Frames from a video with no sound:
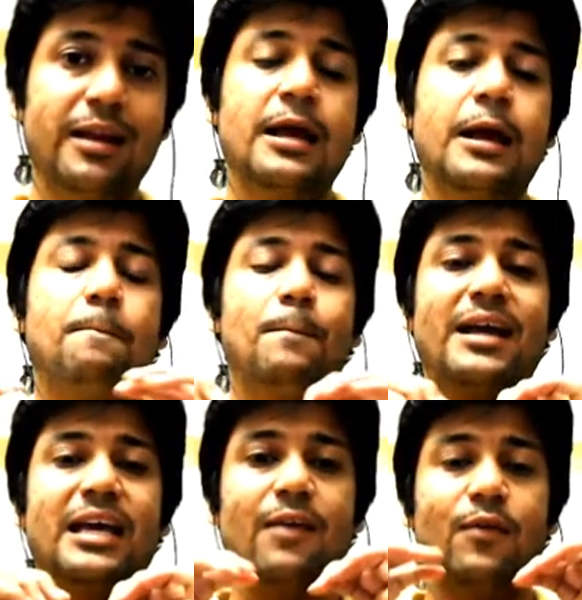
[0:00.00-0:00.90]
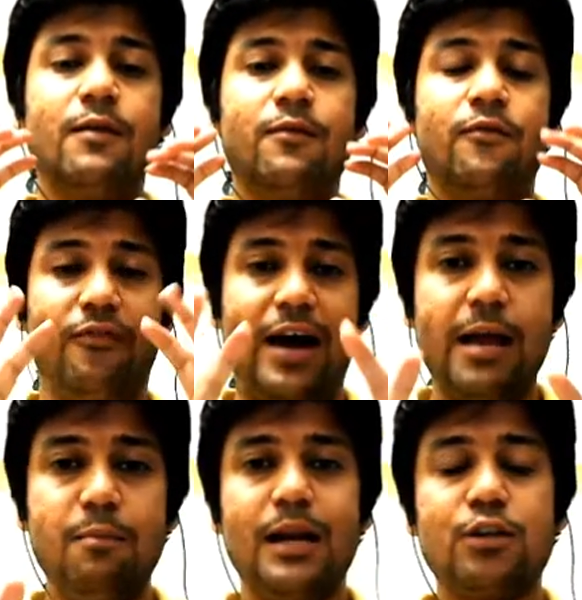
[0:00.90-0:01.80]
by giving 5 minutes
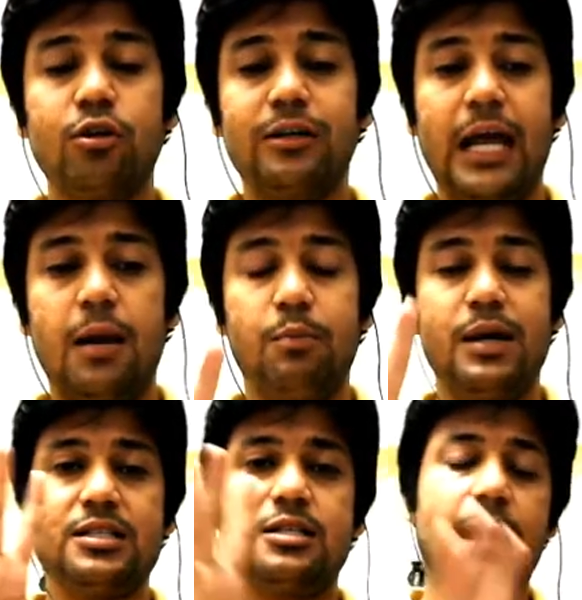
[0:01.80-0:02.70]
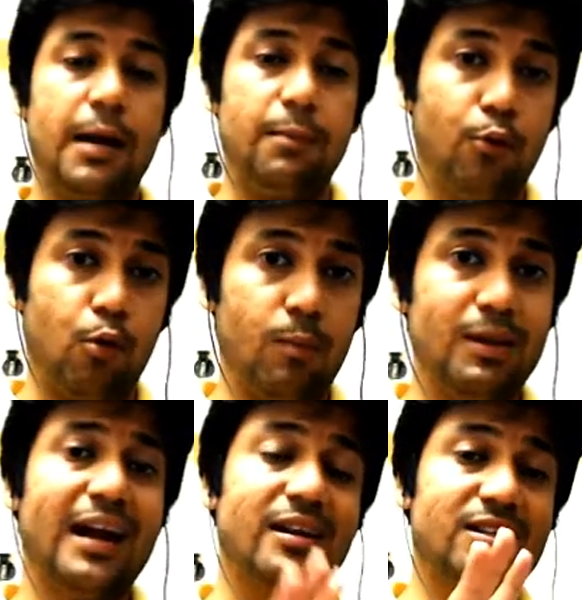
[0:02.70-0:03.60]
or 10 minutes at probably
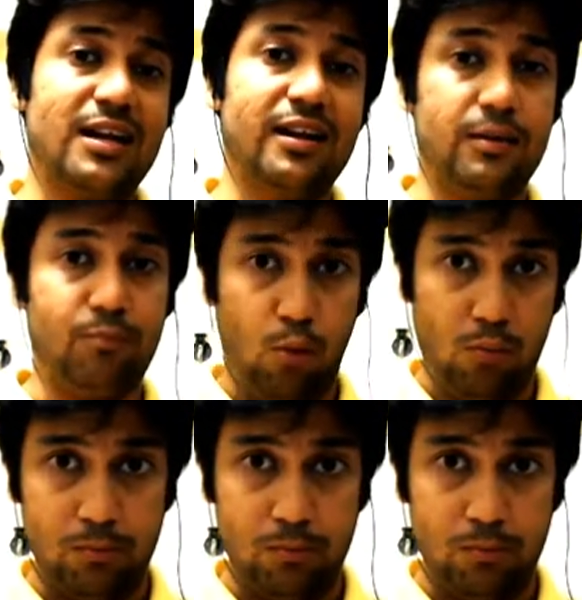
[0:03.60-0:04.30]
understanding the problem.